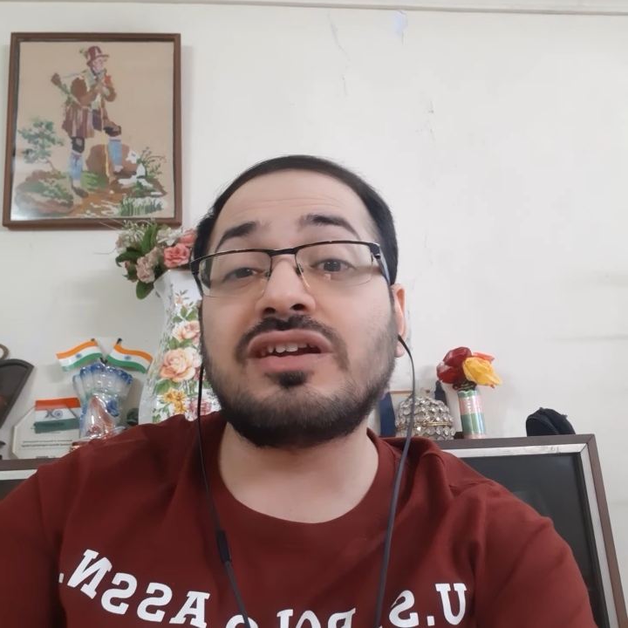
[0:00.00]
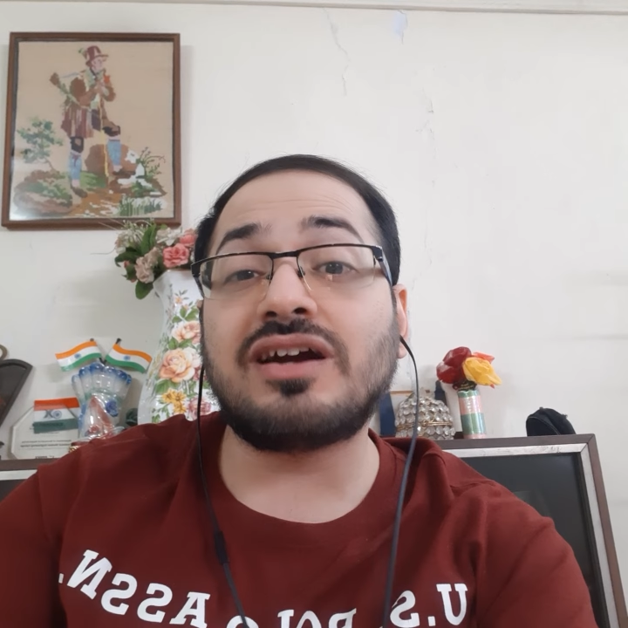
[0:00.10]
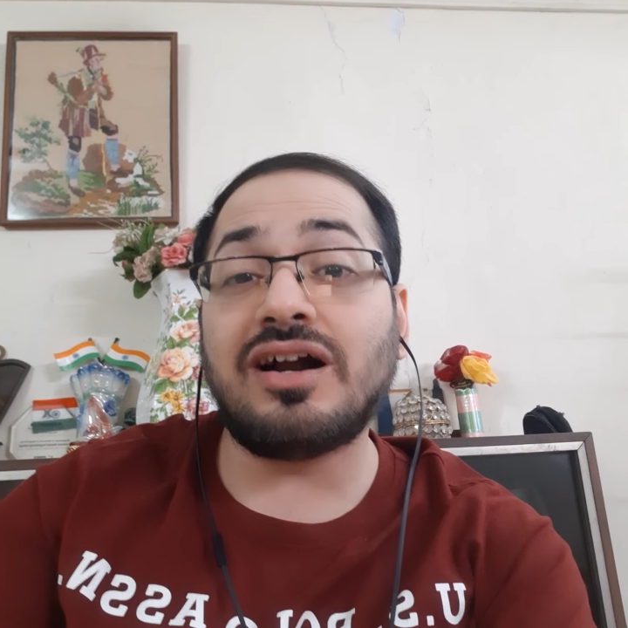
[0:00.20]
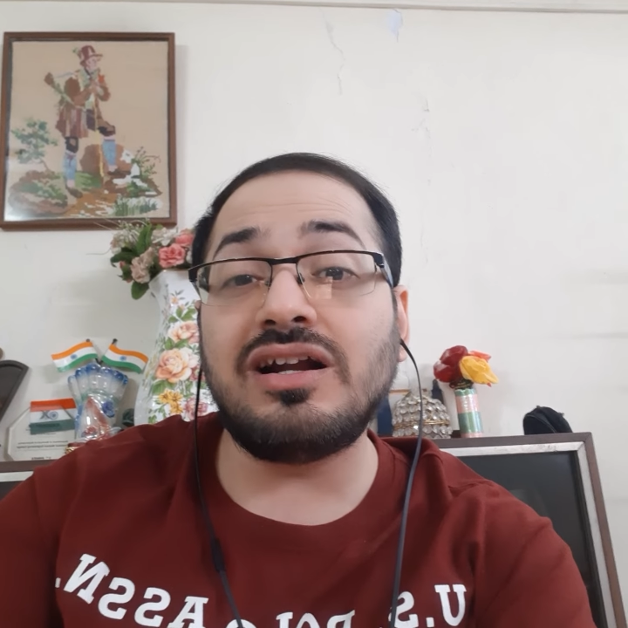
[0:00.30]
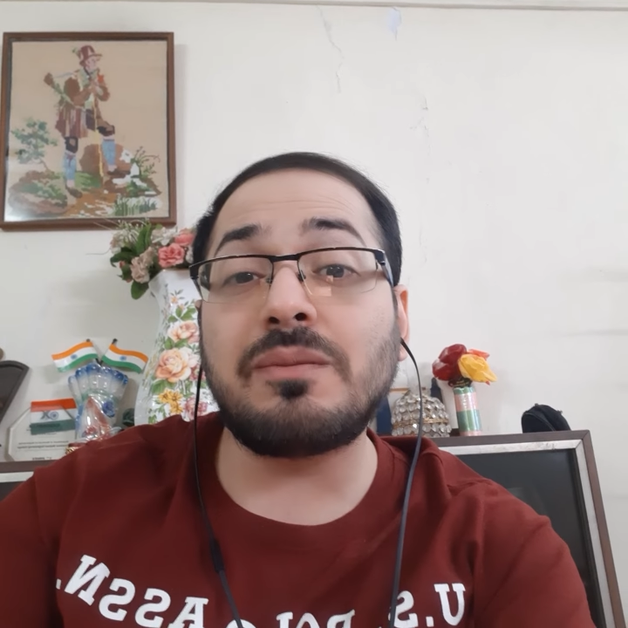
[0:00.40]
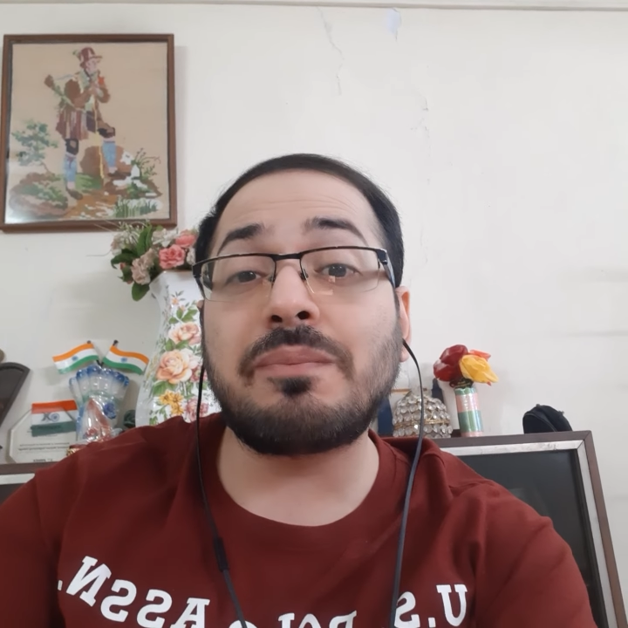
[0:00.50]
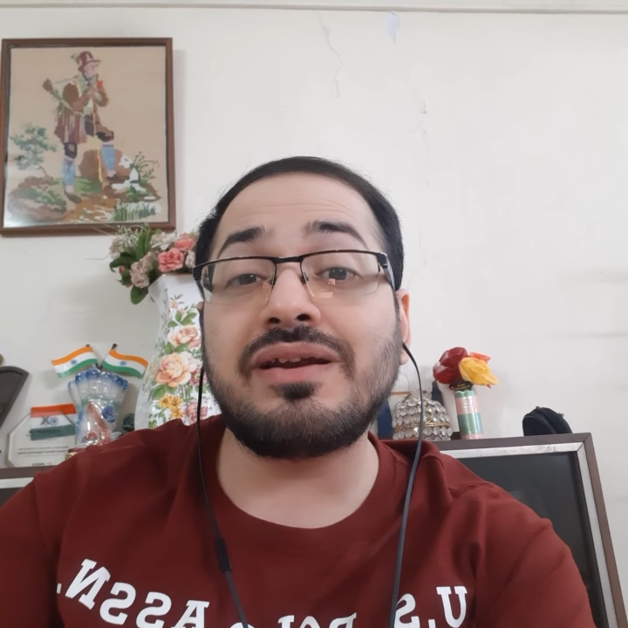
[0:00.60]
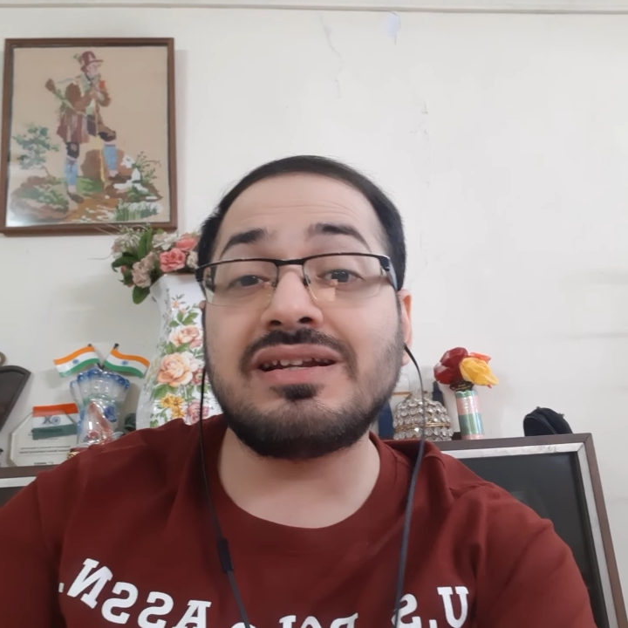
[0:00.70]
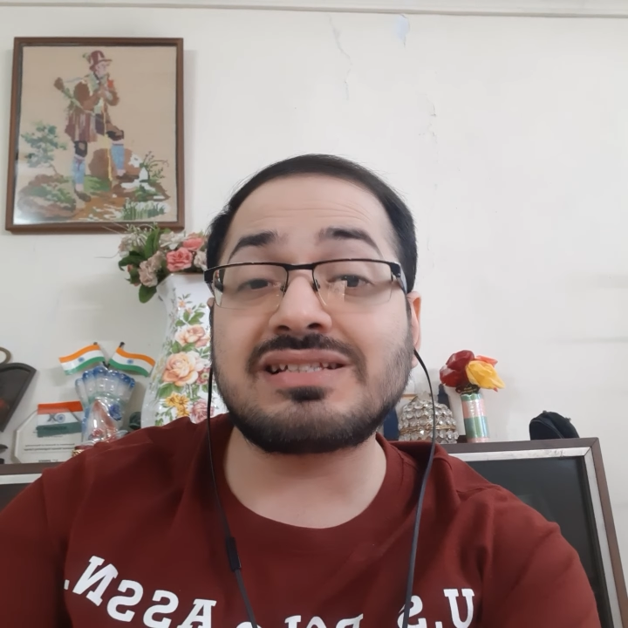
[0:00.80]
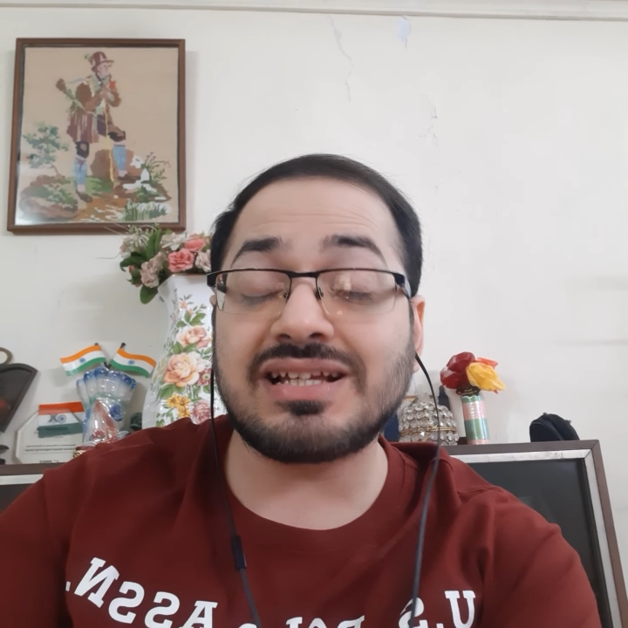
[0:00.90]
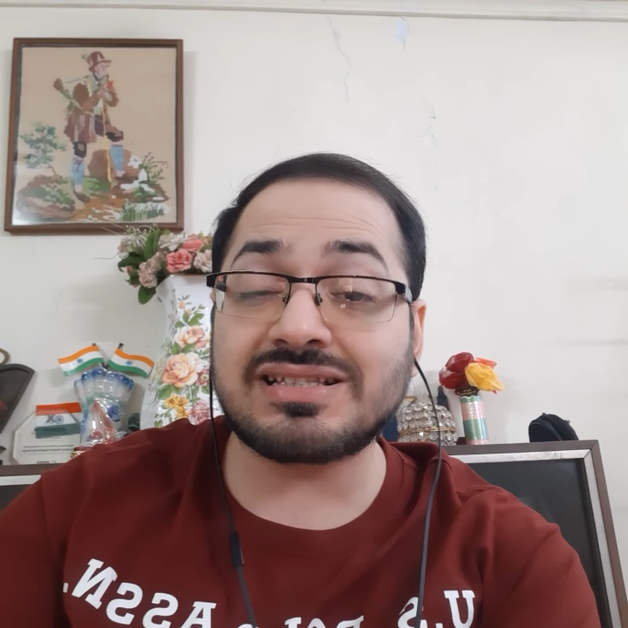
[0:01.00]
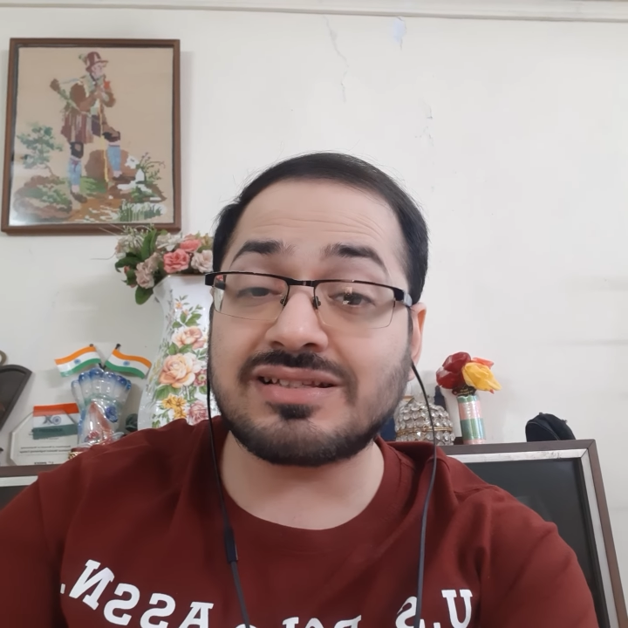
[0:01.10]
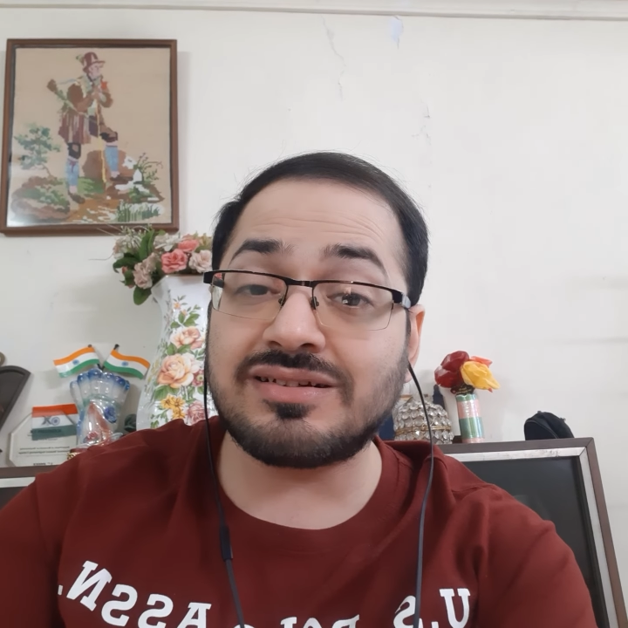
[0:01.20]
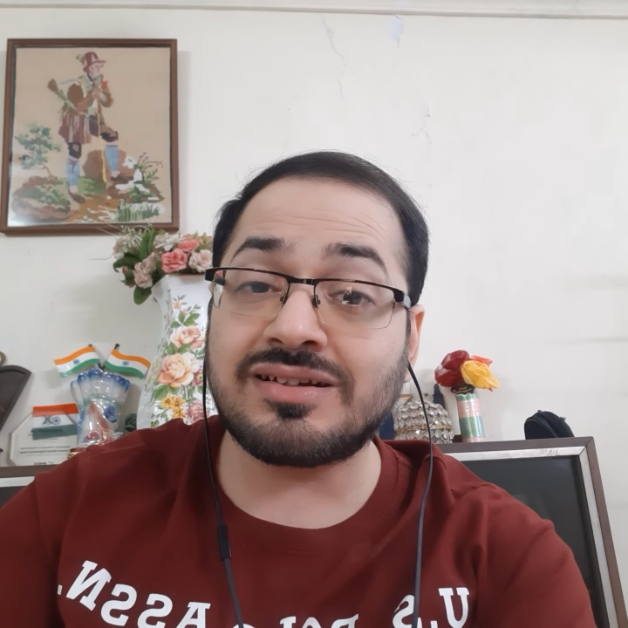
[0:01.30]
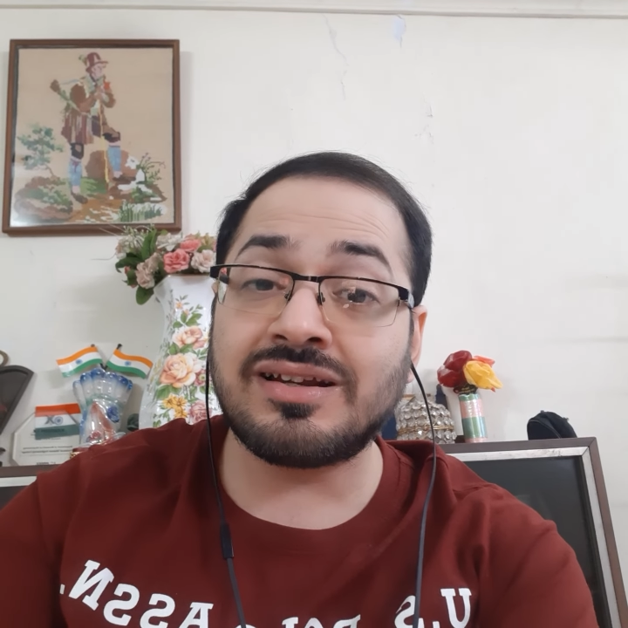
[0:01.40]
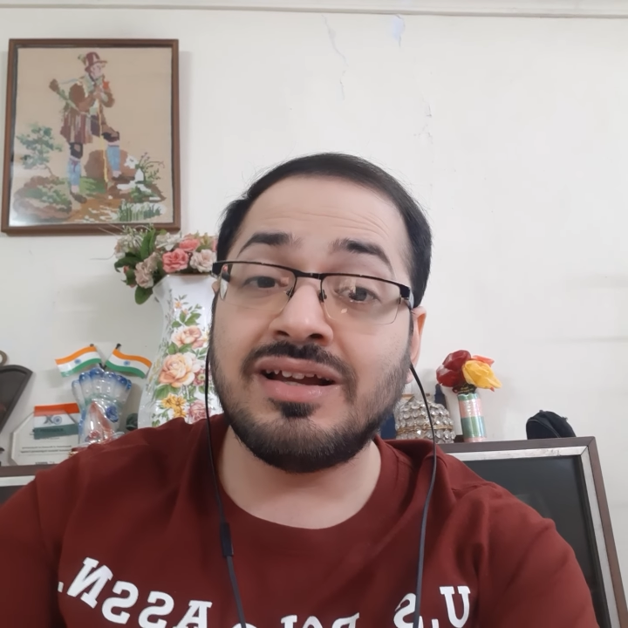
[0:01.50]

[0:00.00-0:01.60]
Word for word: cult predecessor